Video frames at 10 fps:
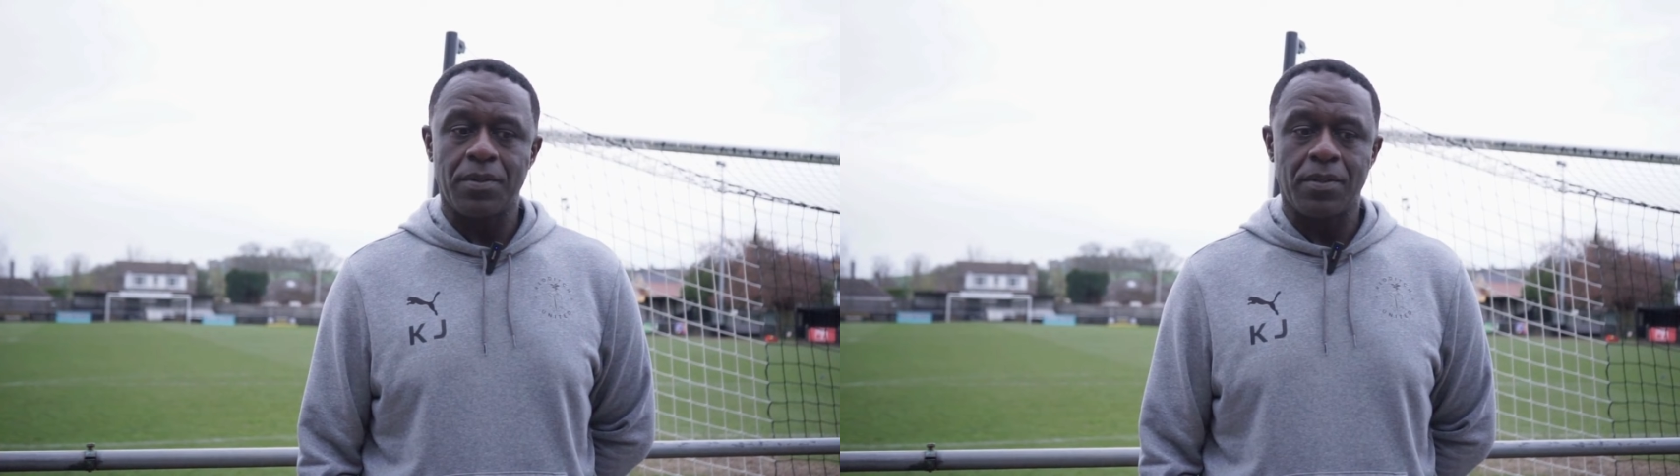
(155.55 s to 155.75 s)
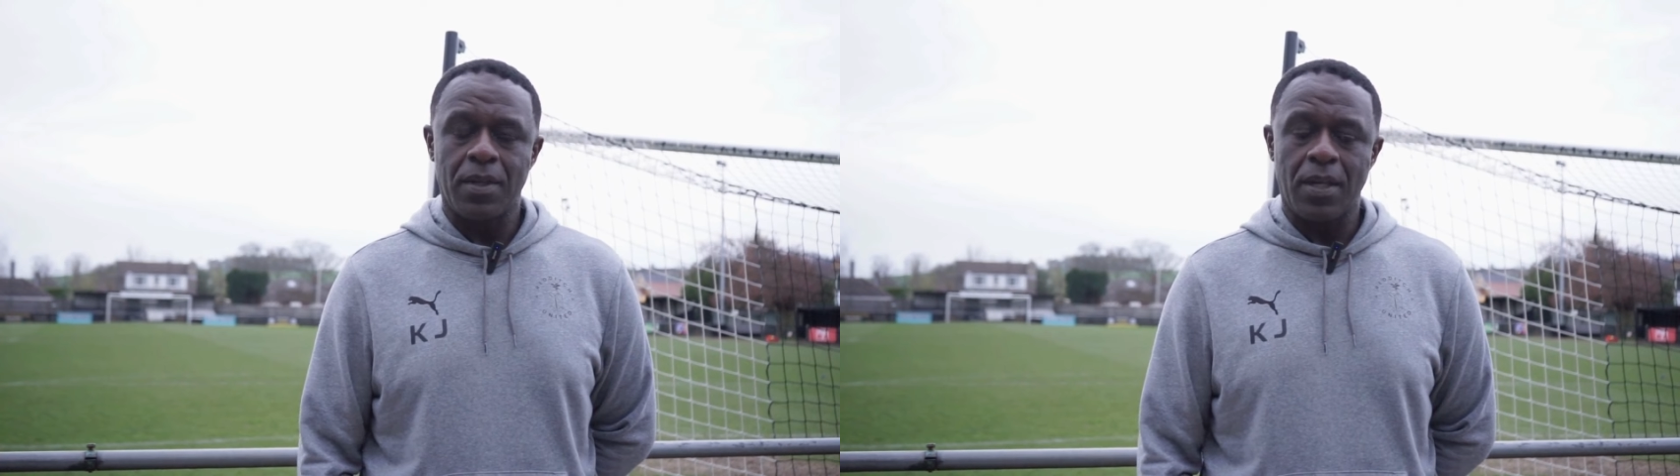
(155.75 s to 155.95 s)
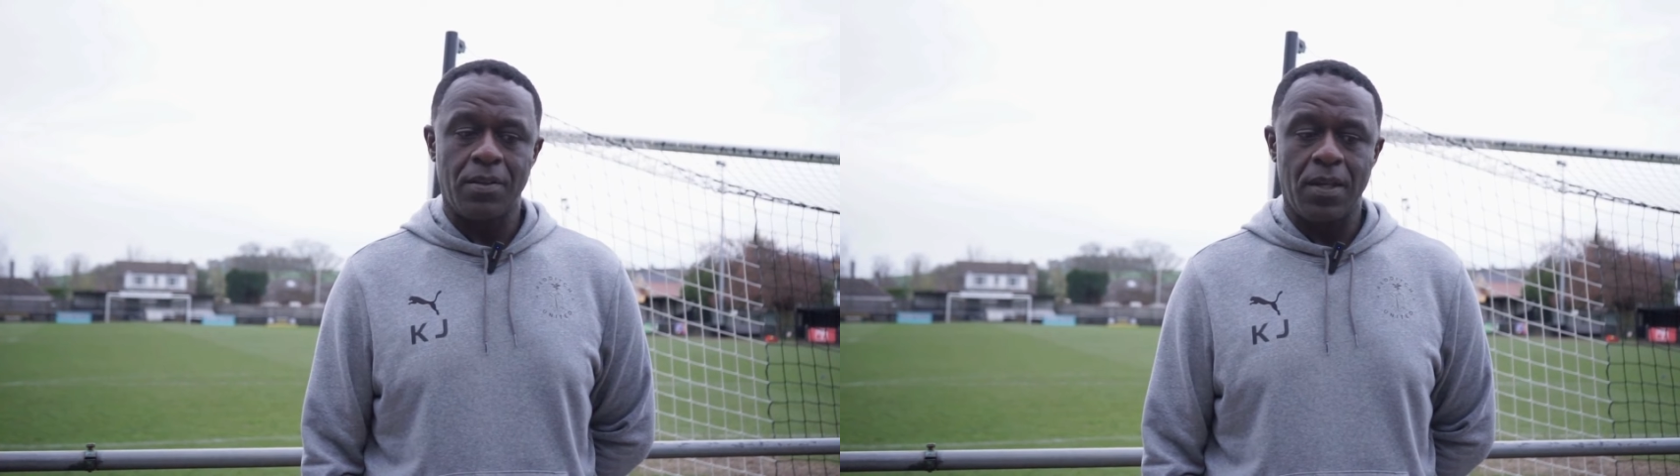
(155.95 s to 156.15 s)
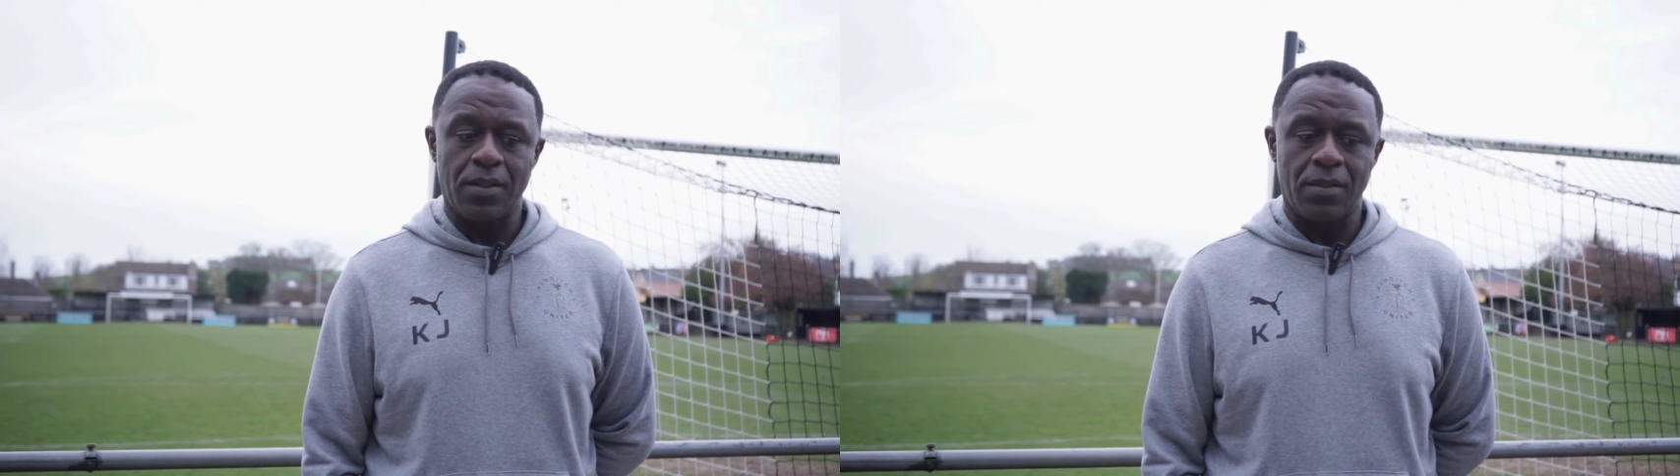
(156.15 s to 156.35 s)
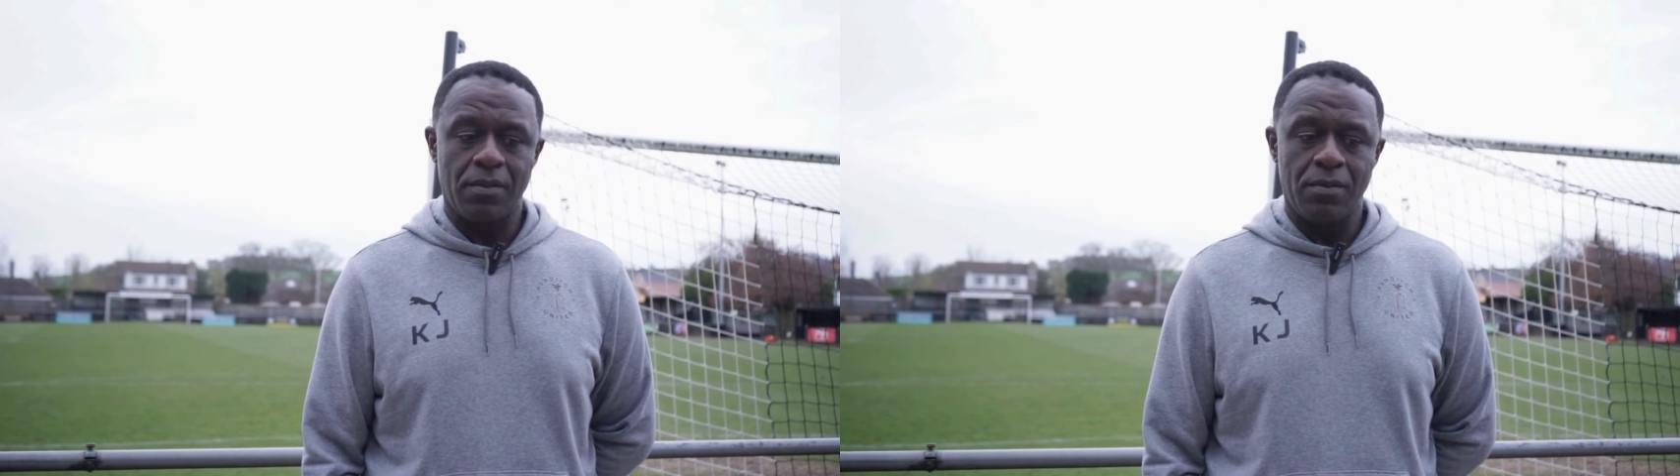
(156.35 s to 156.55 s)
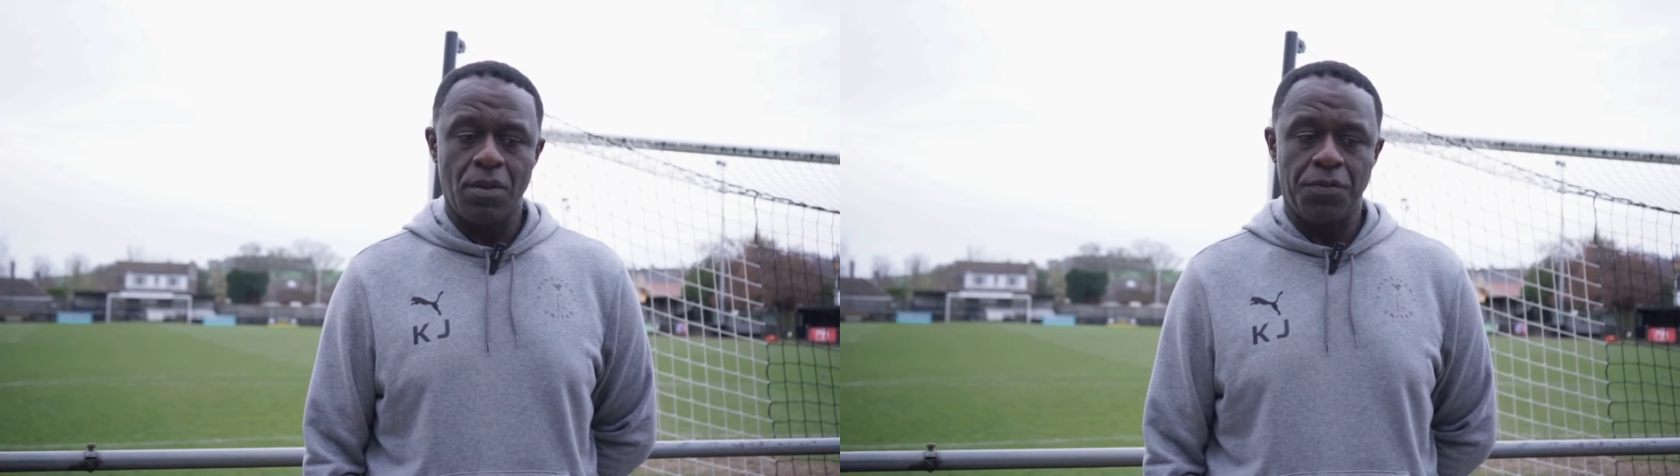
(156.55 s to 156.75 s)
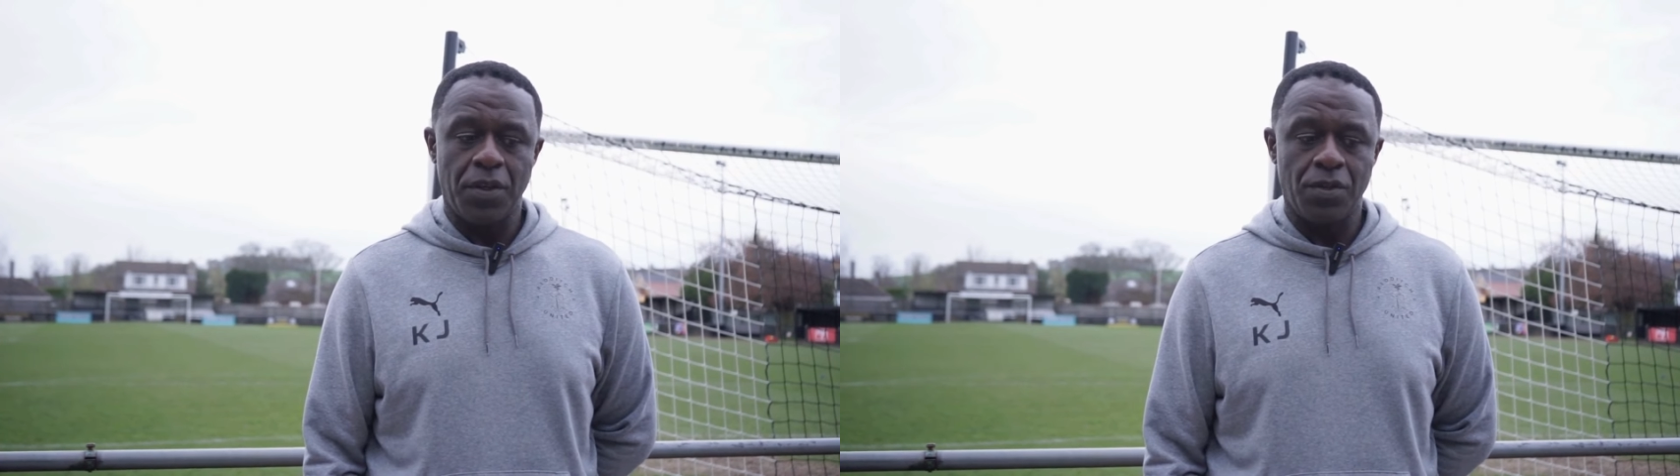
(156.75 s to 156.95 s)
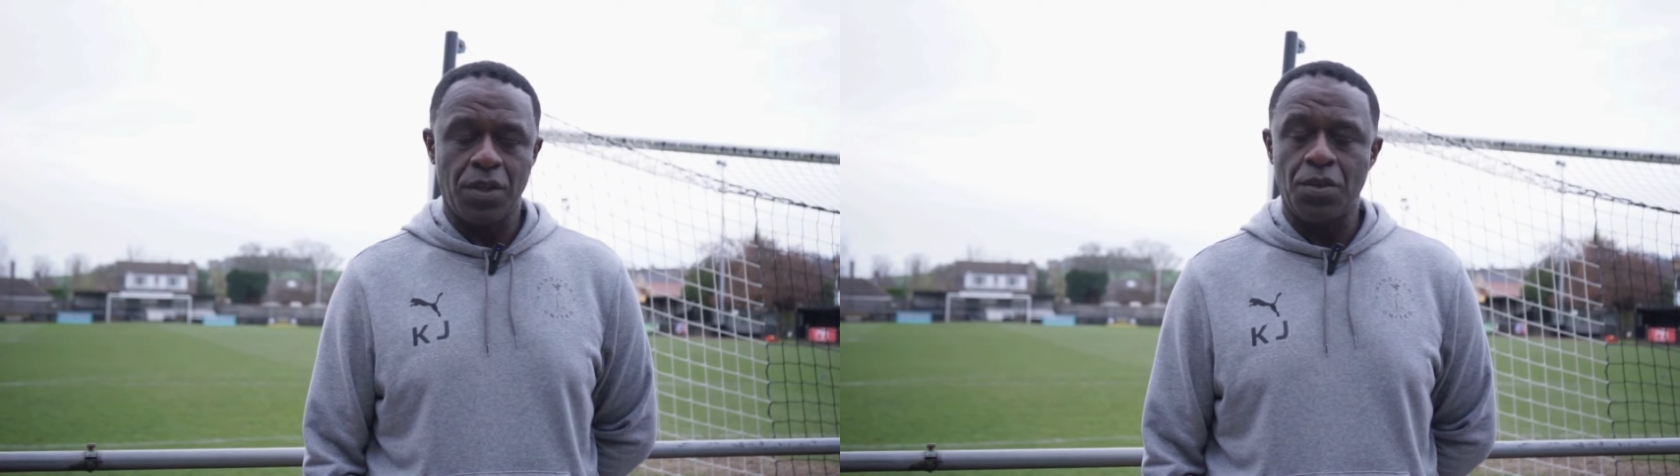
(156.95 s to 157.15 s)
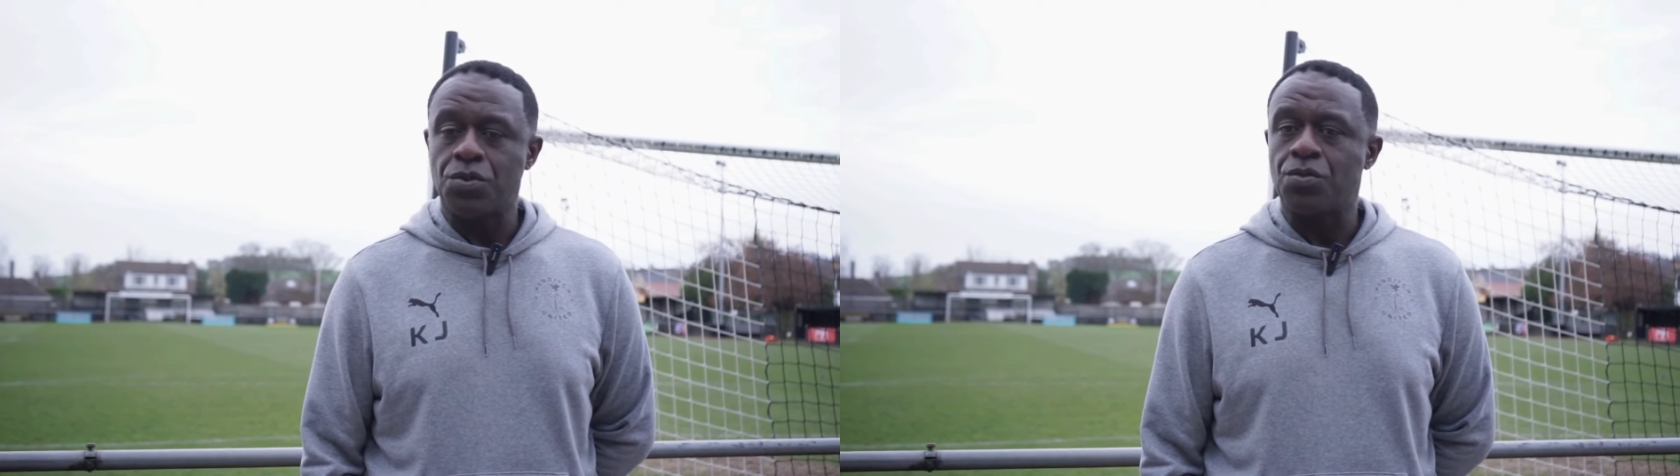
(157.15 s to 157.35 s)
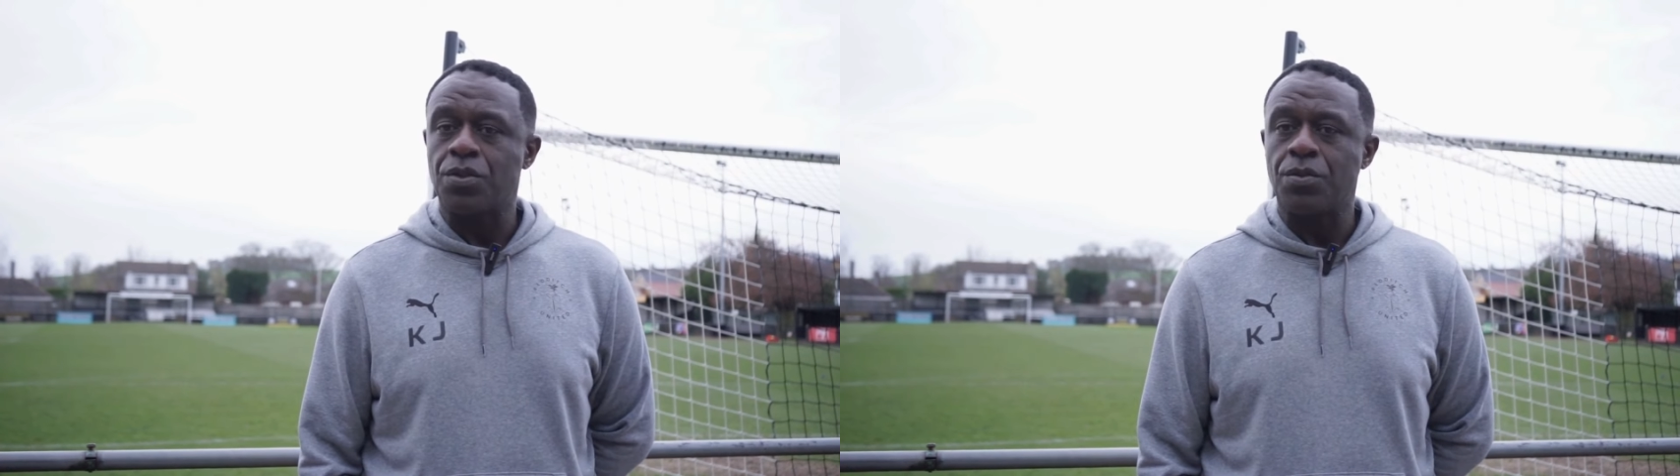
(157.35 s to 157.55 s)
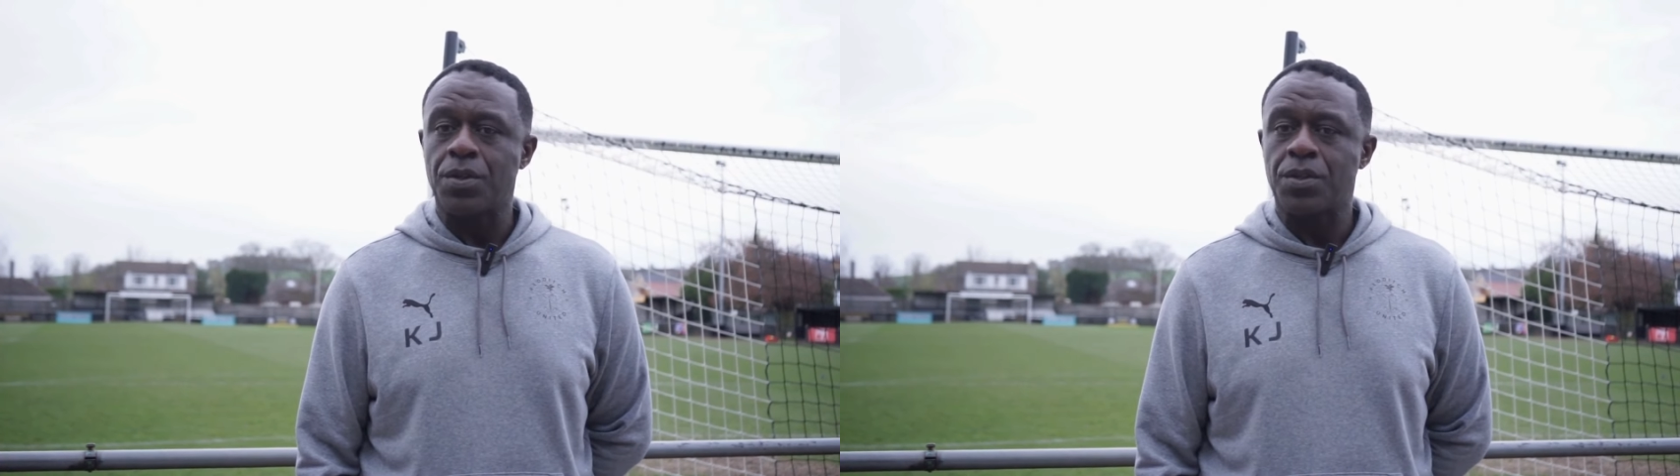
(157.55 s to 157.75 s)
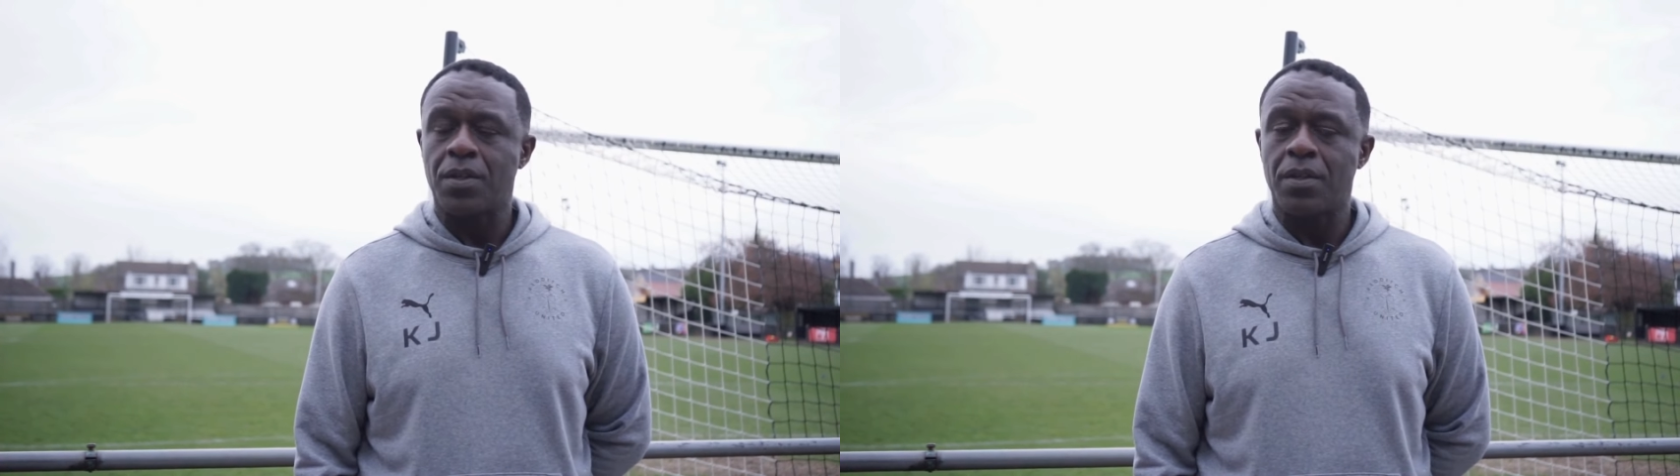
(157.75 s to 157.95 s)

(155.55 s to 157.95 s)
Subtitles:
it's nothing unusual to us,